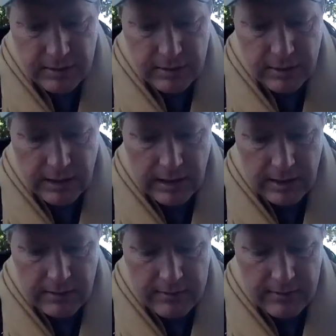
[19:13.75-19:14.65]

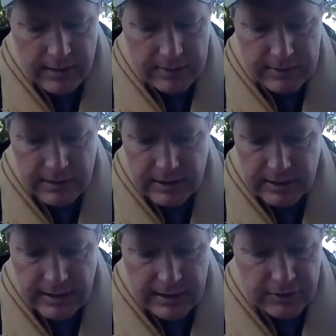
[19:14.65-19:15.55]

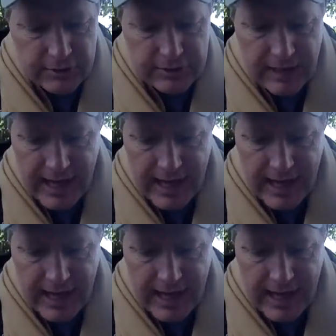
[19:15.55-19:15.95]
again, you're just